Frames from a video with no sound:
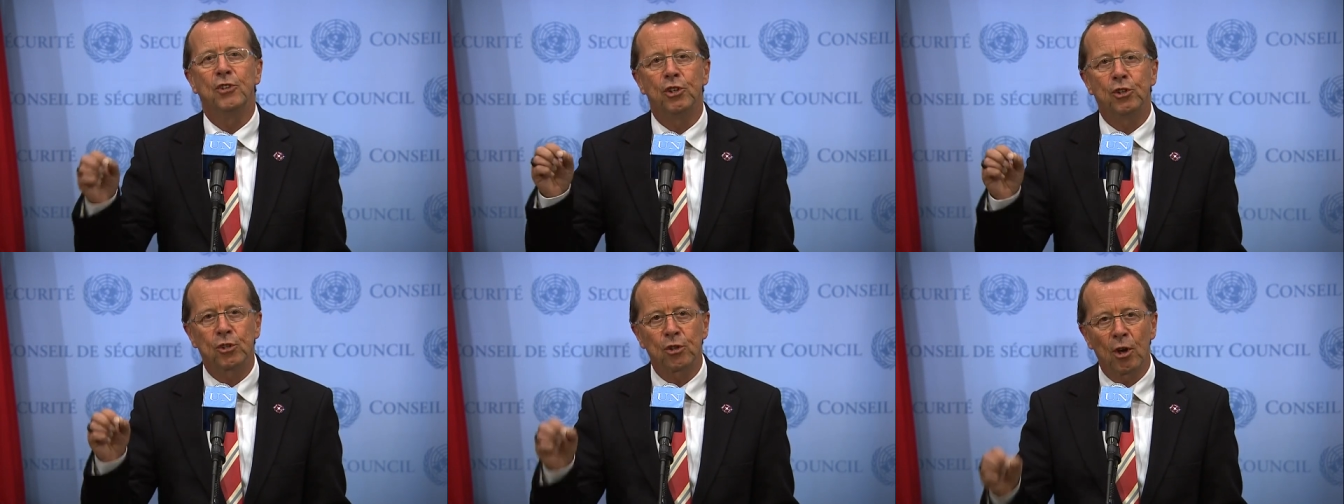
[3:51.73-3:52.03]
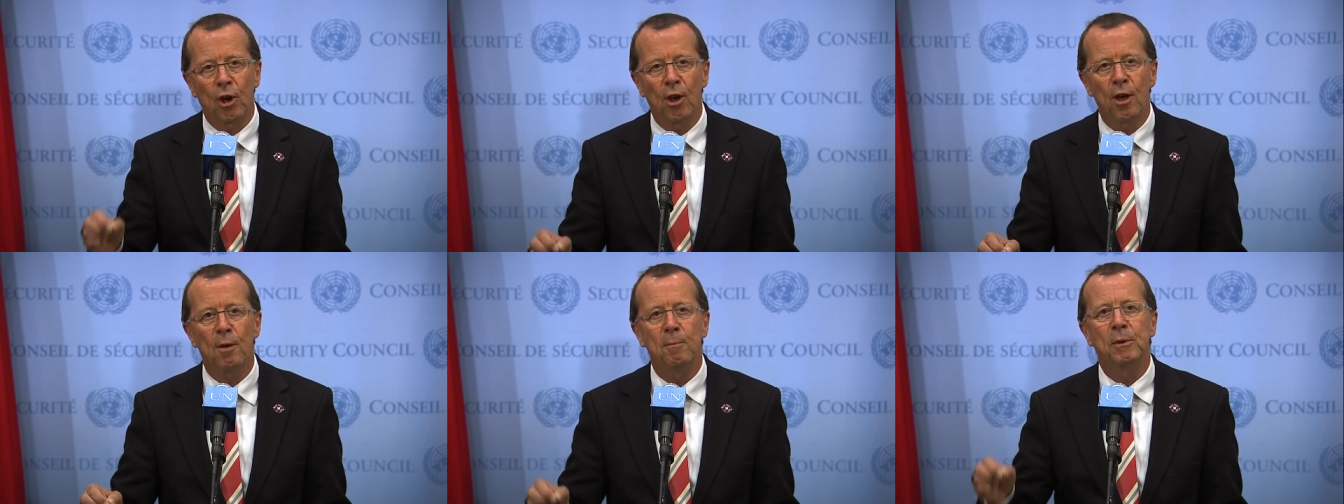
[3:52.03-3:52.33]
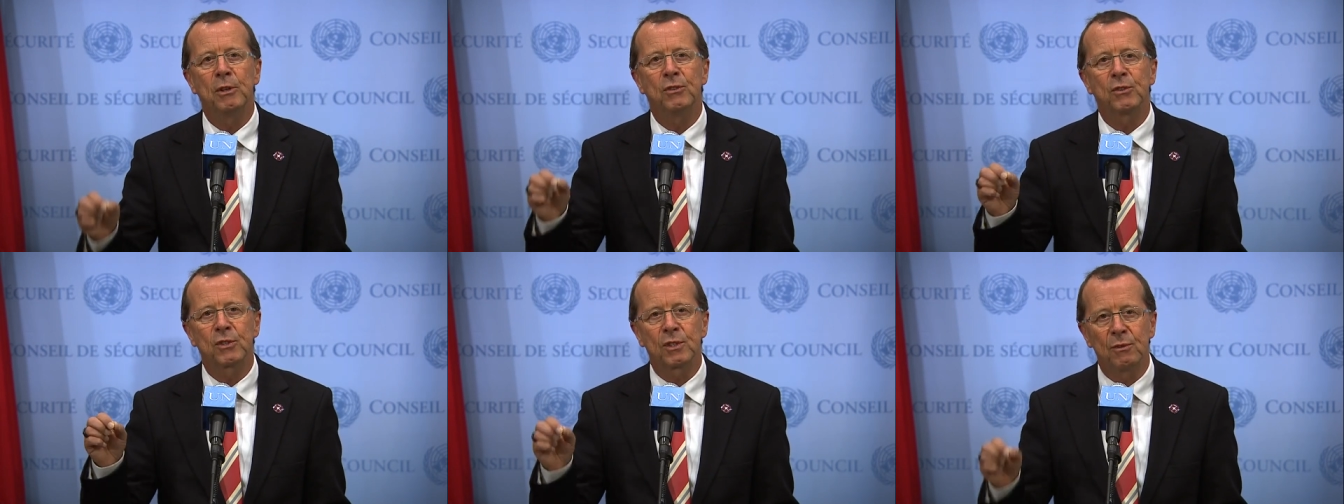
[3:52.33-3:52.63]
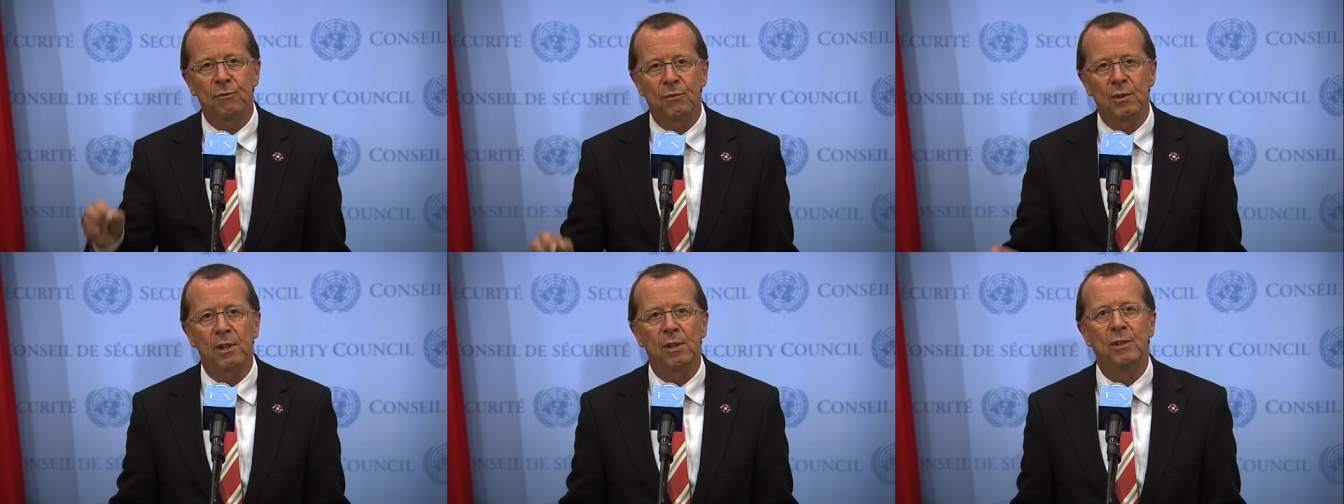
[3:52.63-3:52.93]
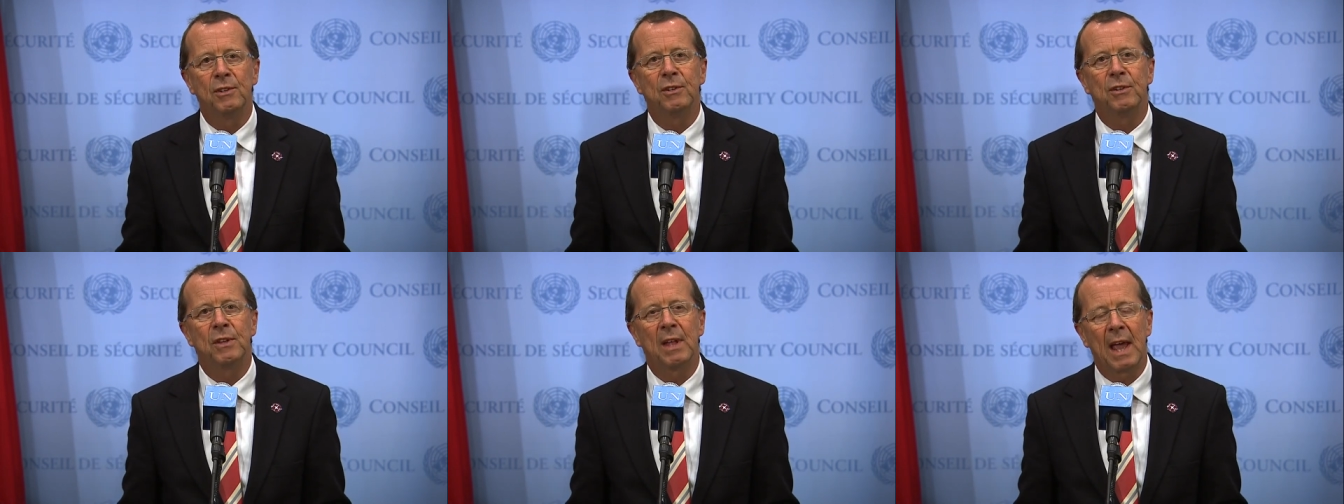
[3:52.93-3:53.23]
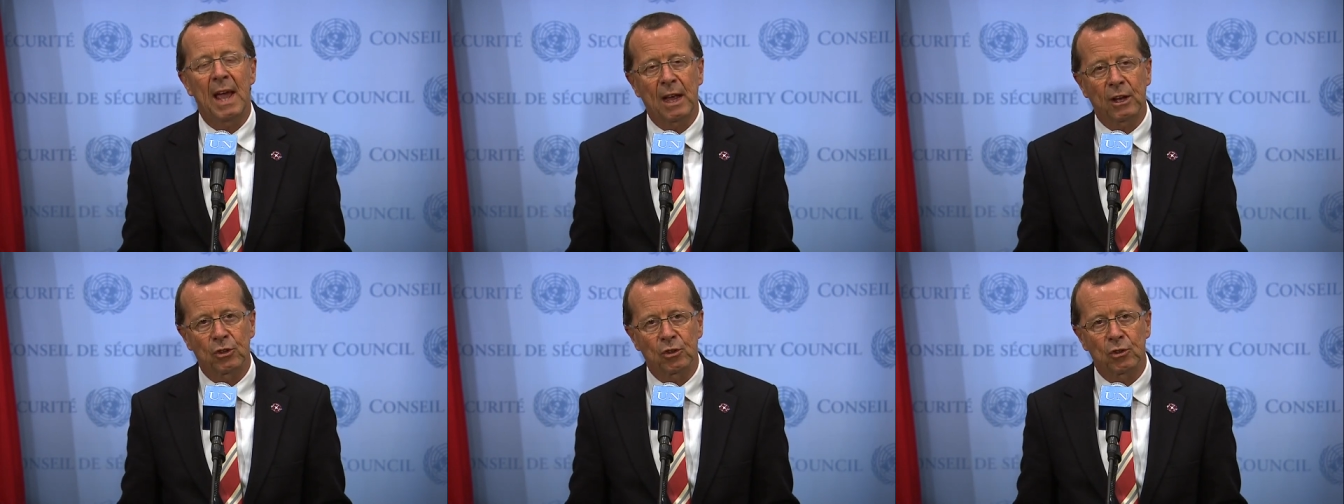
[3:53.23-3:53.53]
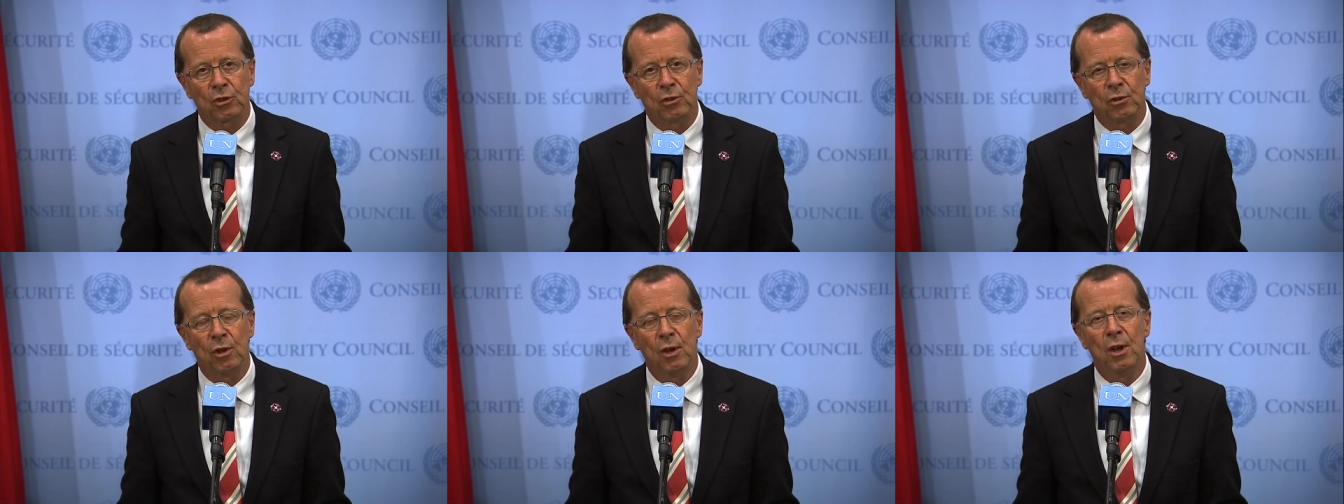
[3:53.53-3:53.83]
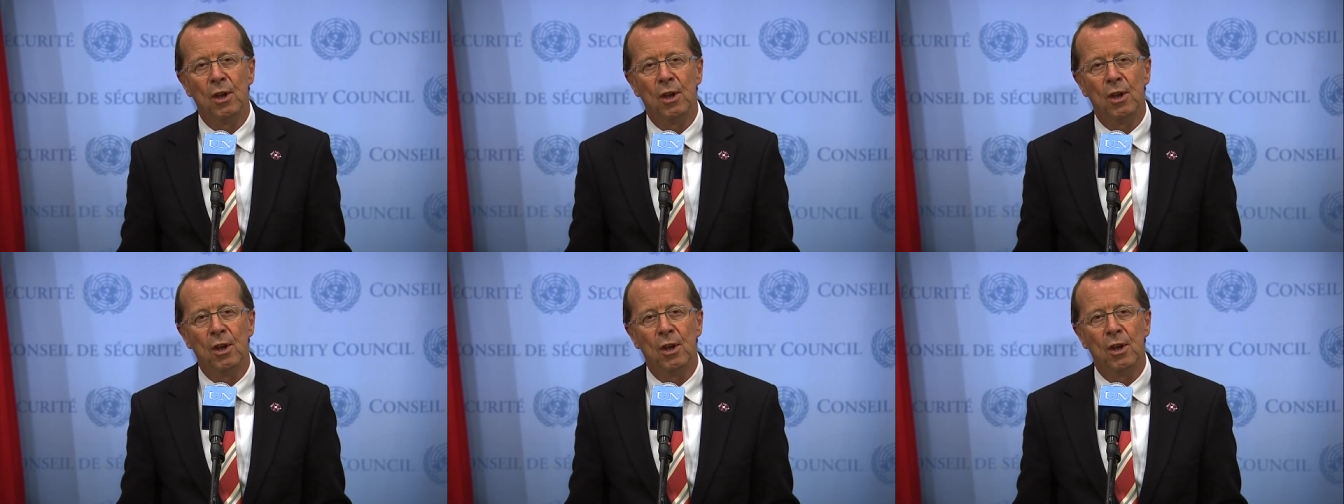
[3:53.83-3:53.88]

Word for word: determined civilian action